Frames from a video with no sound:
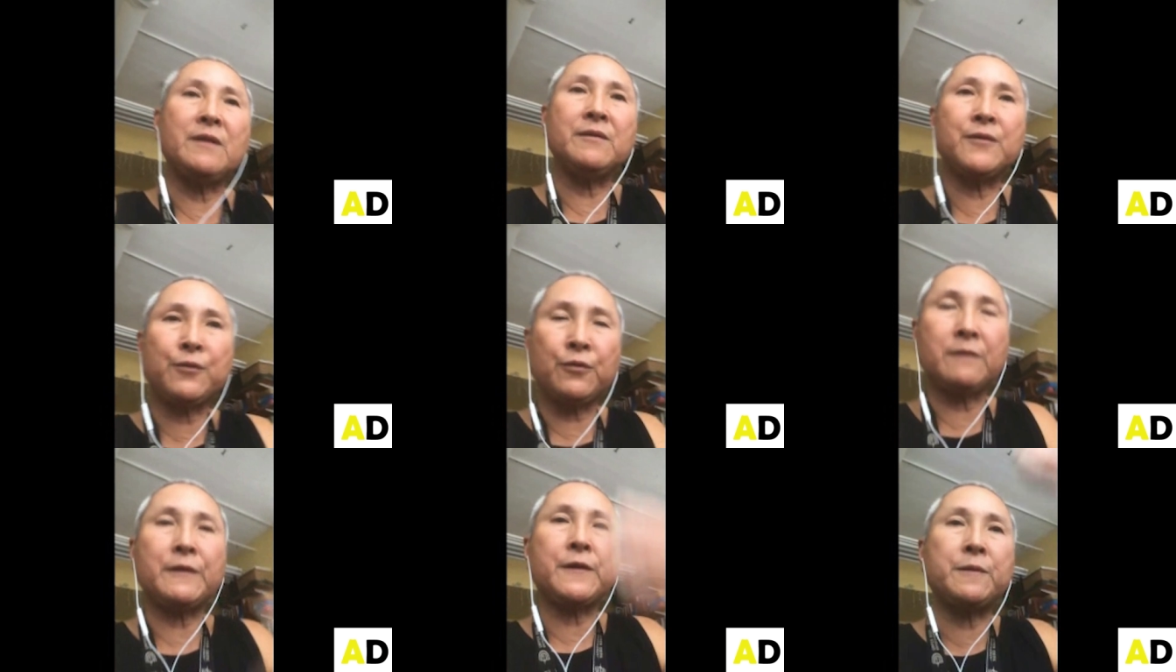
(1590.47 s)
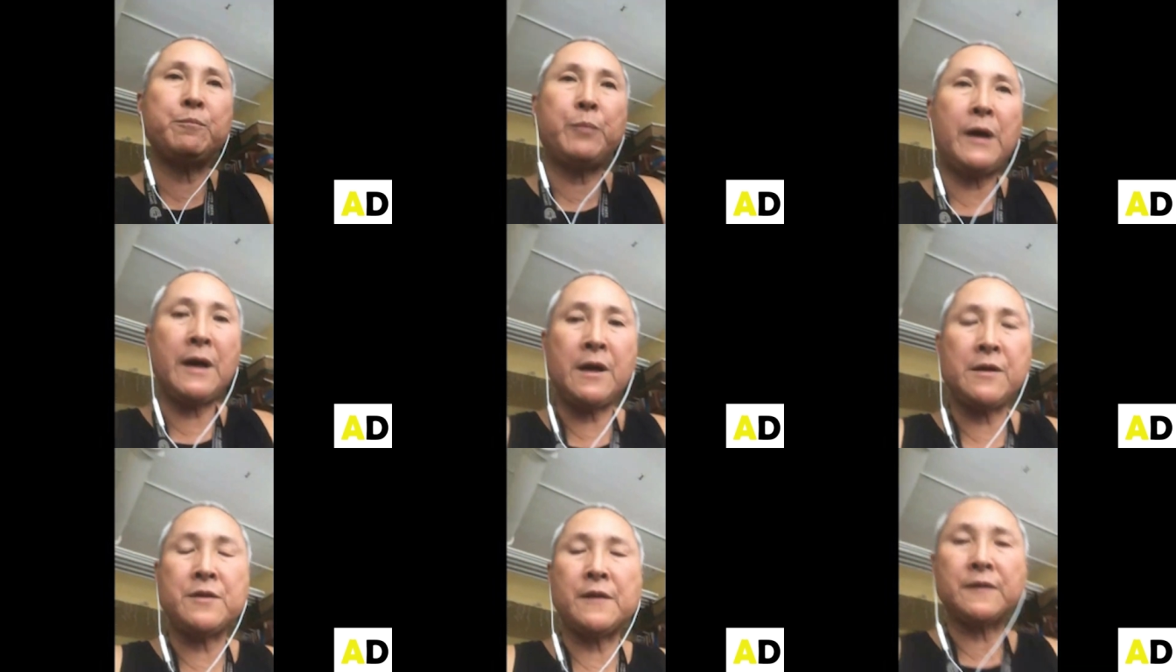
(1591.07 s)
sort of a
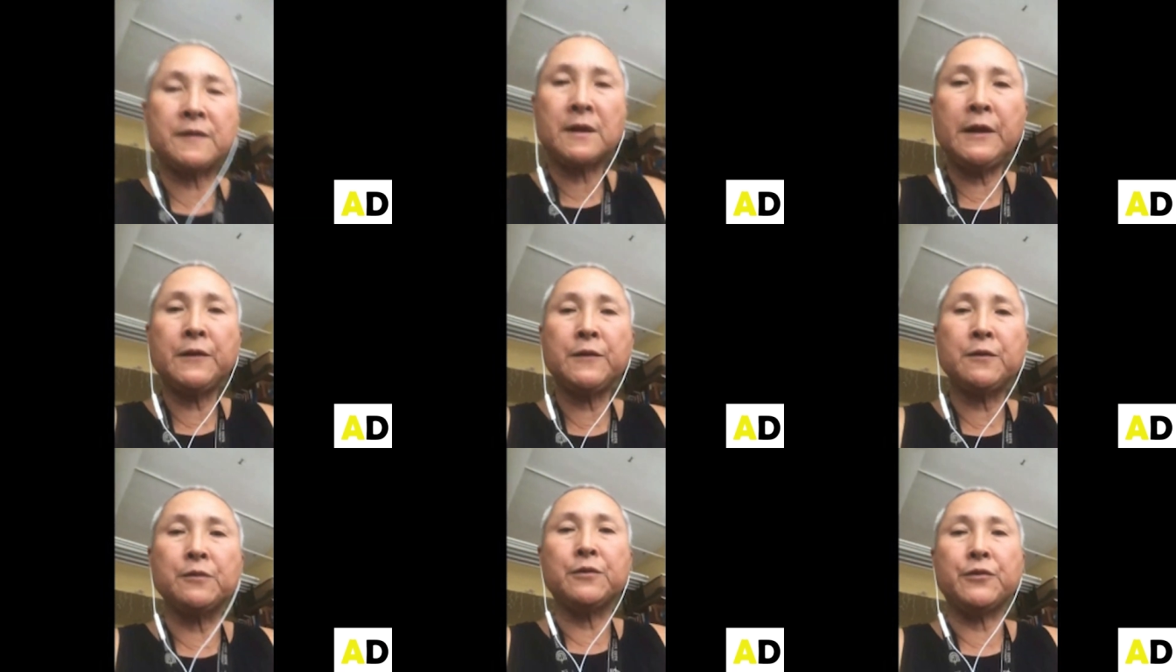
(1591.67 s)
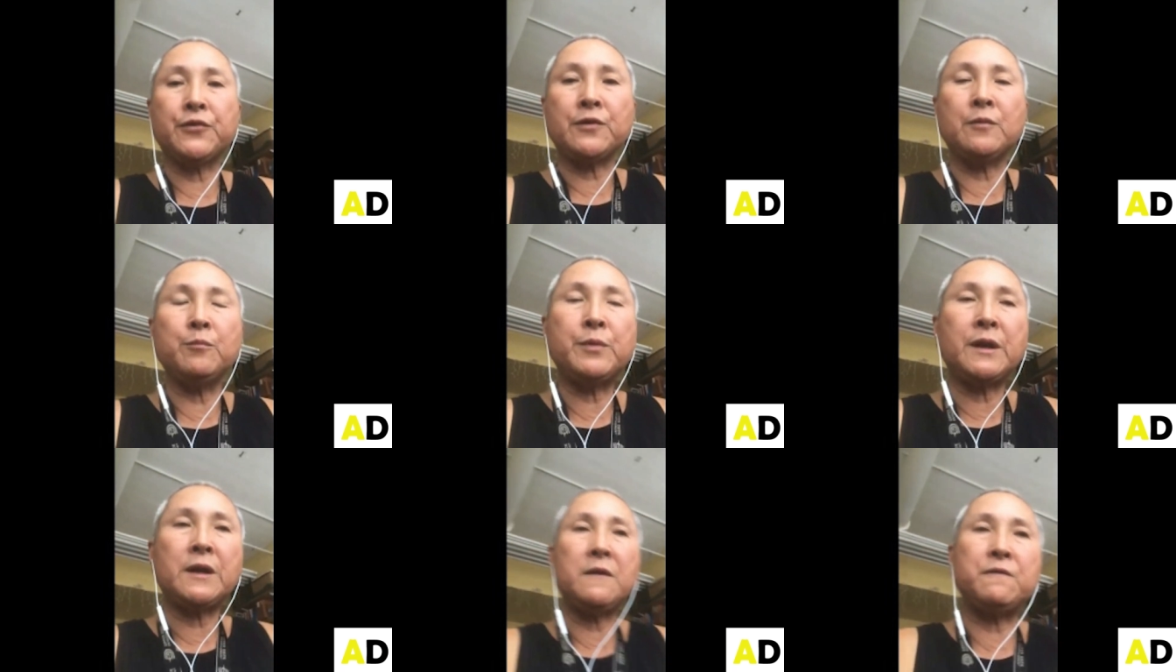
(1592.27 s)
pie-in-the-sky
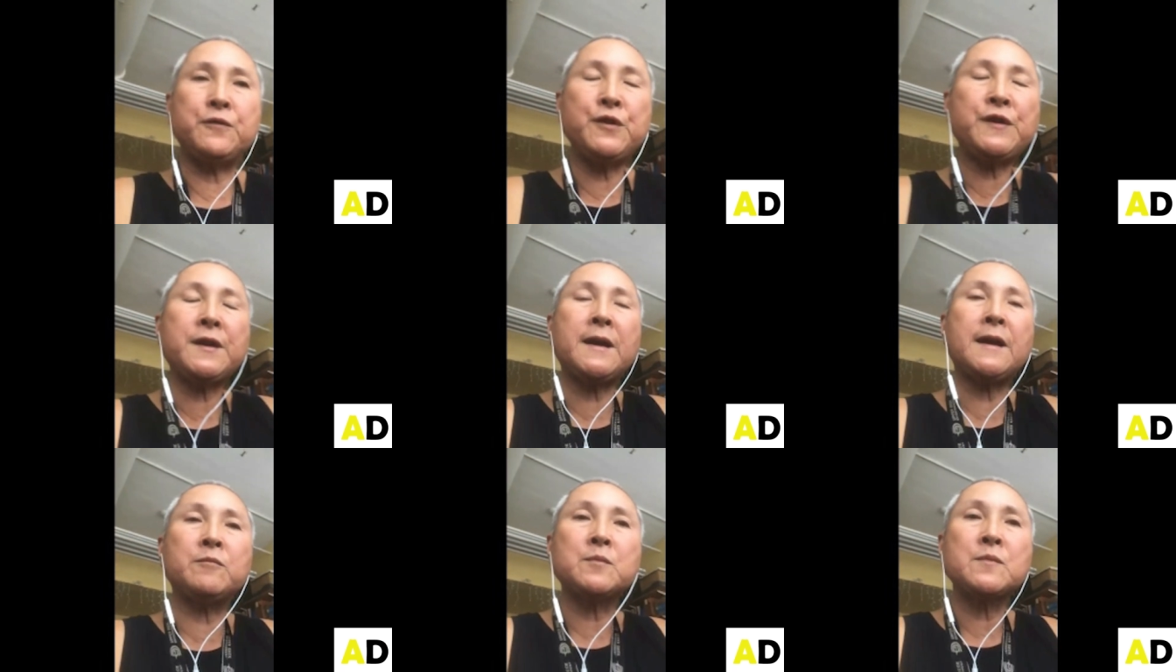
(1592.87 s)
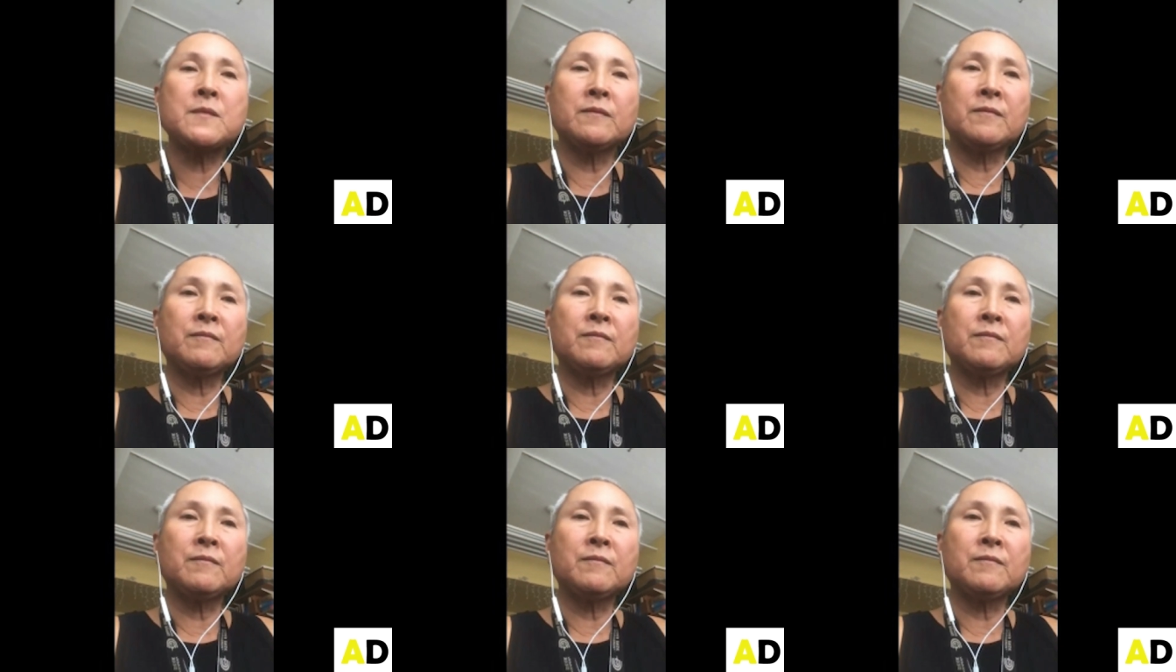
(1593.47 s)
solution, but if we can